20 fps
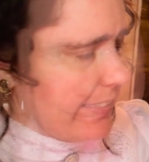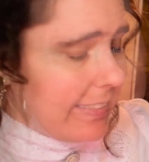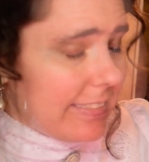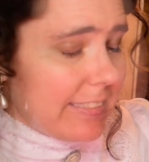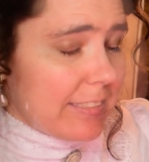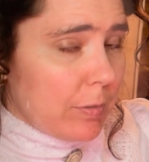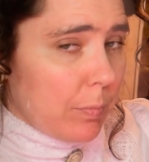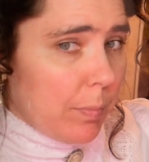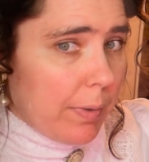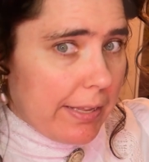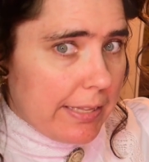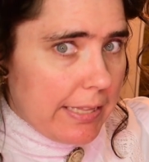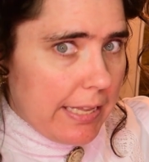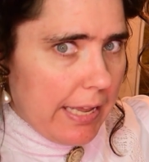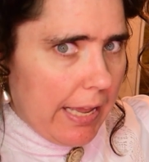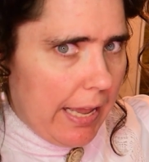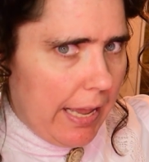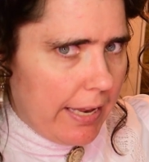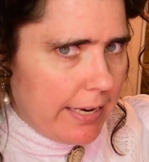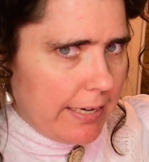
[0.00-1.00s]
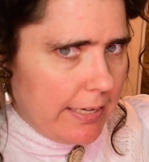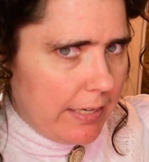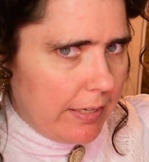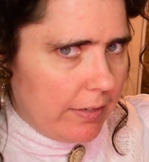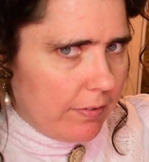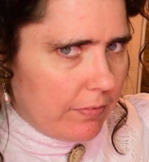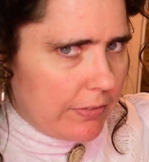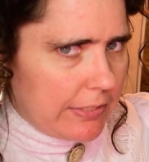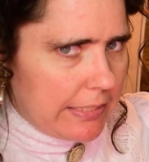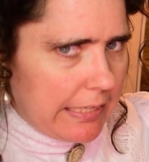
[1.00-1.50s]
So by the end
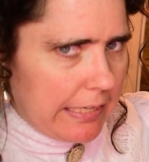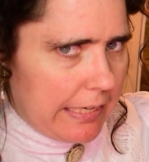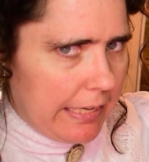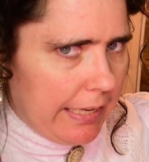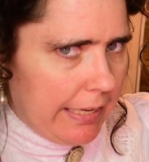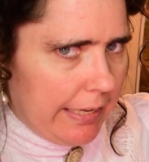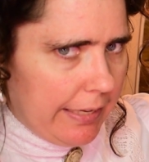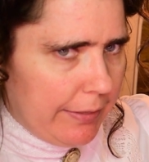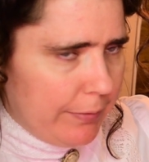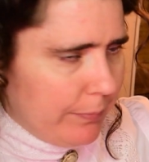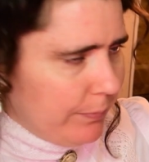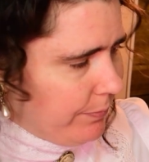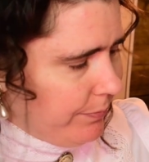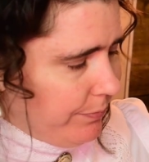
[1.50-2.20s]
of today,